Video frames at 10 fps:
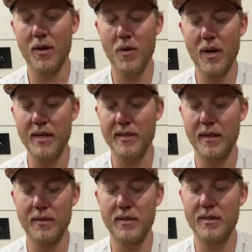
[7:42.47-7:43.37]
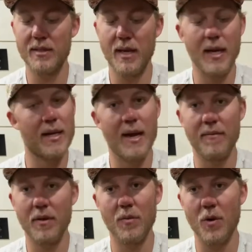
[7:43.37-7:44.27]
You guys can just design it to have a
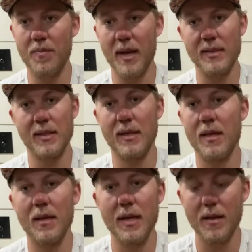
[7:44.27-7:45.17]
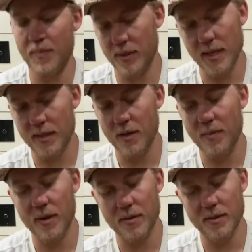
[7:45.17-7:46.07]
little more plastic. You need to protect your
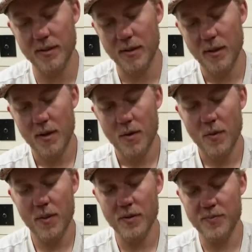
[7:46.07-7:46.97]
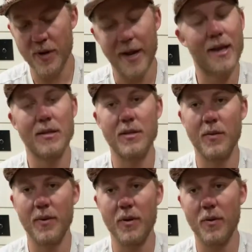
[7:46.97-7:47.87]
buckles. When those break, it's
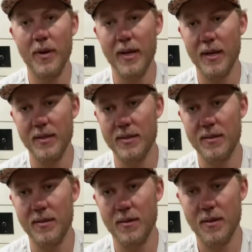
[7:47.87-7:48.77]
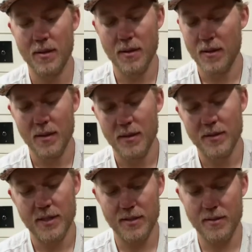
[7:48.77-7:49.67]
super annoying, and it's
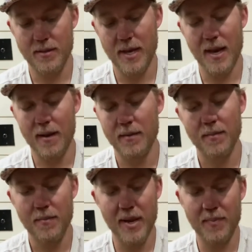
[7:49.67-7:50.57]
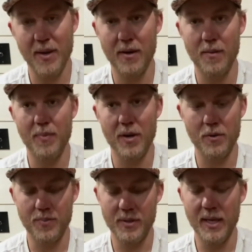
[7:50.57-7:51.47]
just, yeah, make better
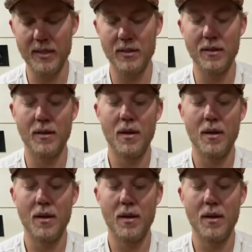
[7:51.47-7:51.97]
buckle protection.